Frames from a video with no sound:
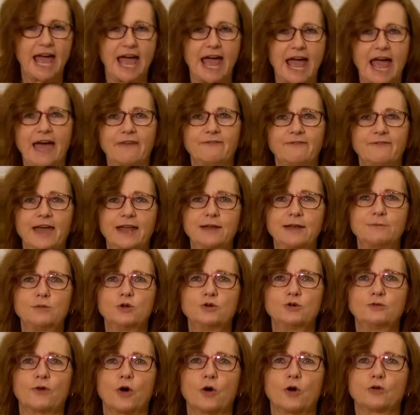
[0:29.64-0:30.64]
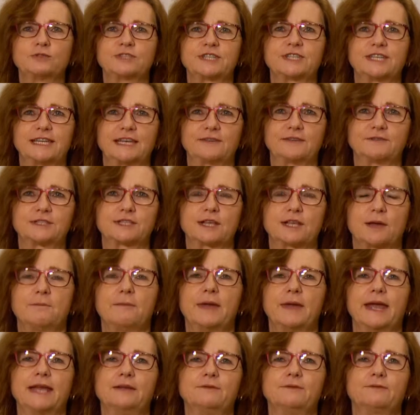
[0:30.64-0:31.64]
And then move on to give
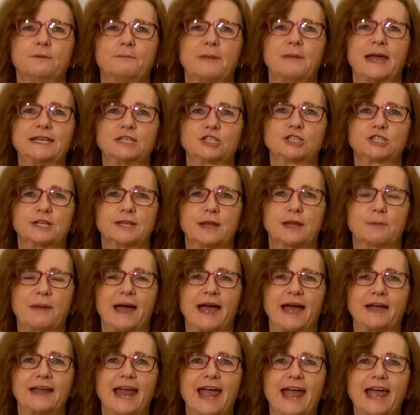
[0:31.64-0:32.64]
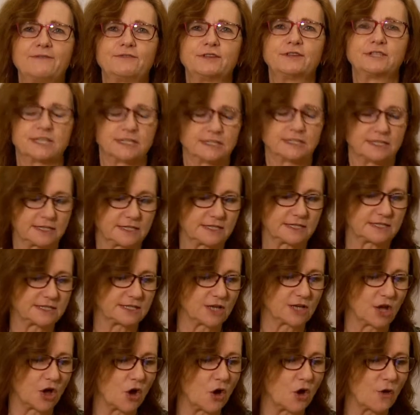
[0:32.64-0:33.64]
some information about evidence
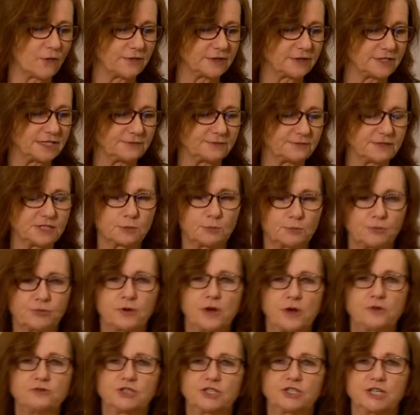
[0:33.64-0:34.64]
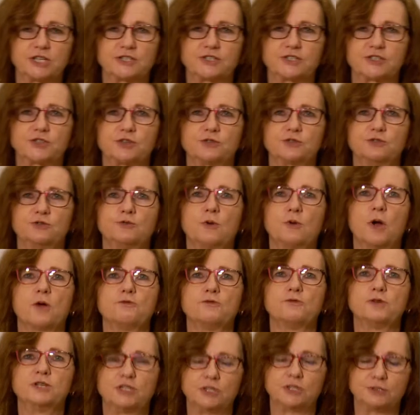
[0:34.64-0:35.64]
for different approaches to
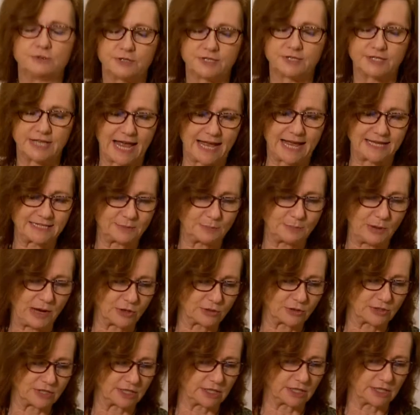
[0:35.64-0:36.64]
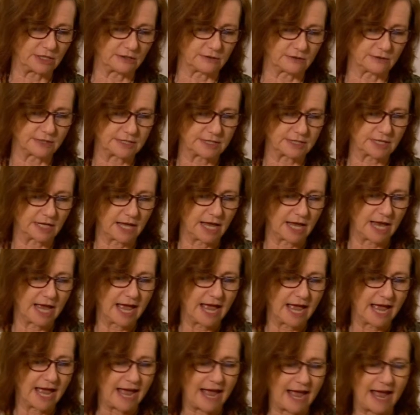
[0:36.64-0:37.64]
reduce antibiotic use.
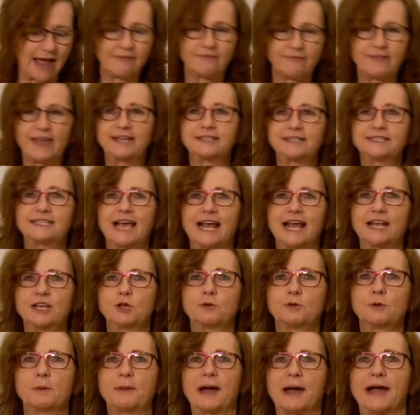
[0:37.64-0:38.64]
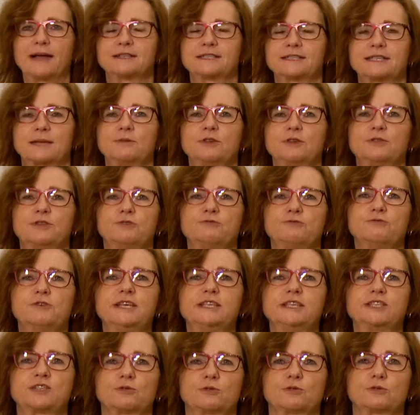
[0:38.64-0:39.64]
And then tell you about some of the
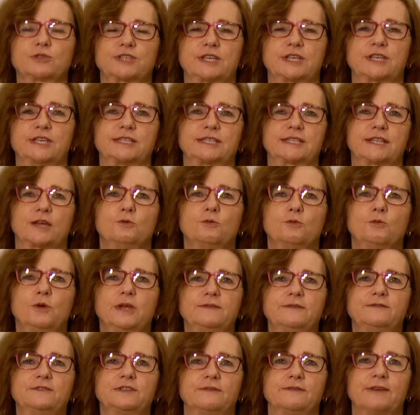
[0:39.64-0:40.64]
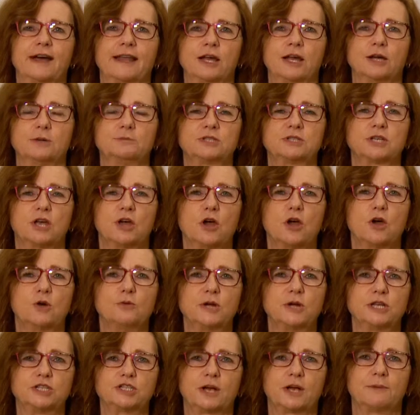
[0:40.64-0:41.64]
resources that we've developed,
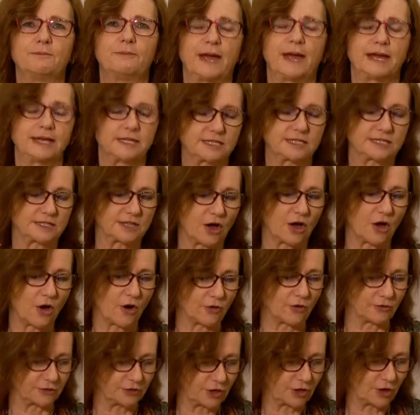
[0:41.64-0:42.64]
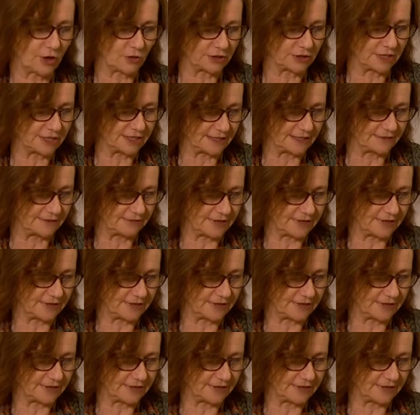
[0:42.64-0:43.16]
which are based on cognitive